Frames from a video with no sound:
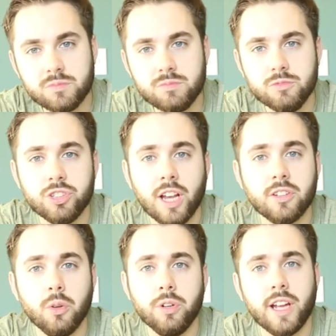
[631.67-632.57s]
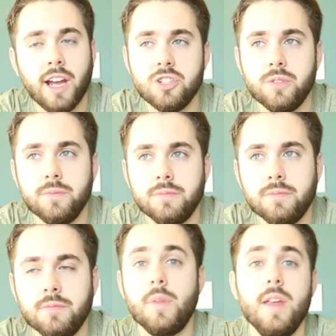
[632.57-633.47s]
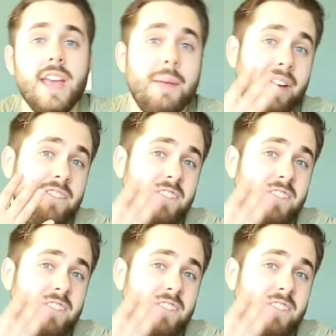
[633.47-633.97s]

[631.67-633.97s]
just ask the Lord to guide you. And my